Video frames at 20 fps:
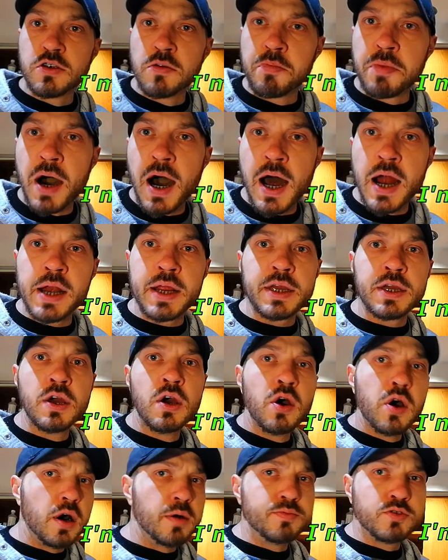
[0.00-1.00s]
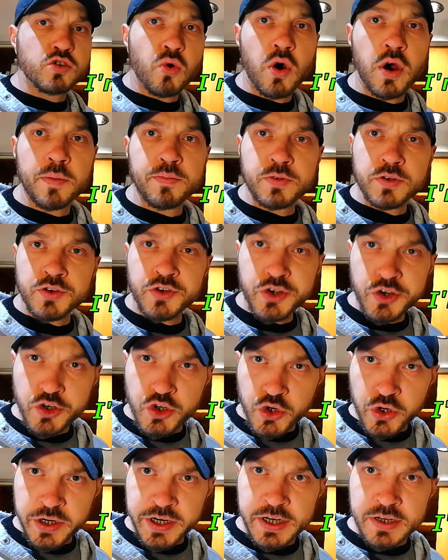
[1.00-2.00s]
your body absorb the
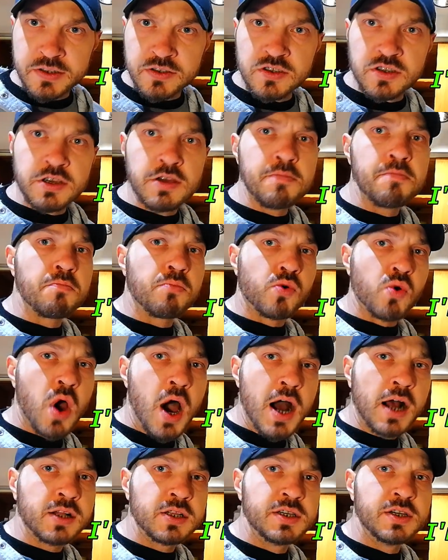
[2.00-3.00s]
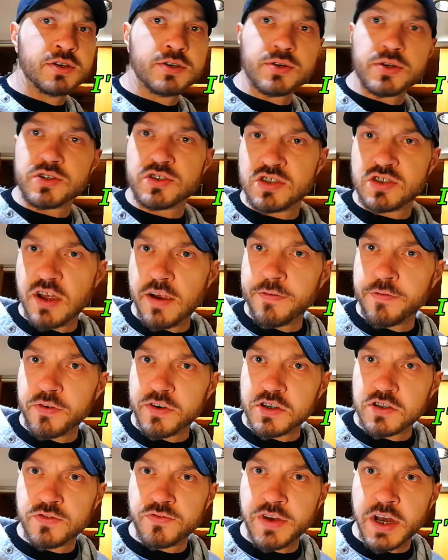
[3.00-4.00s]
nutrients in broccoli and
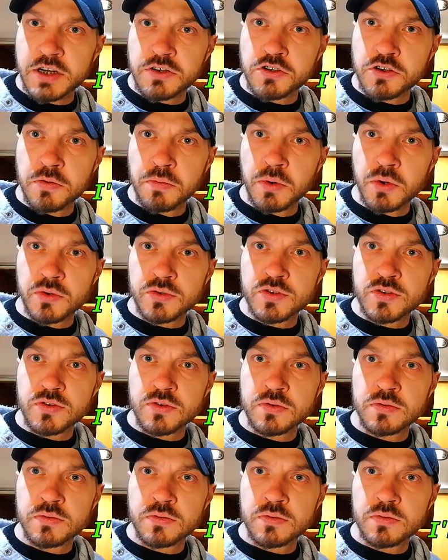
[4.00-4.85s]
cruciferous vegetables.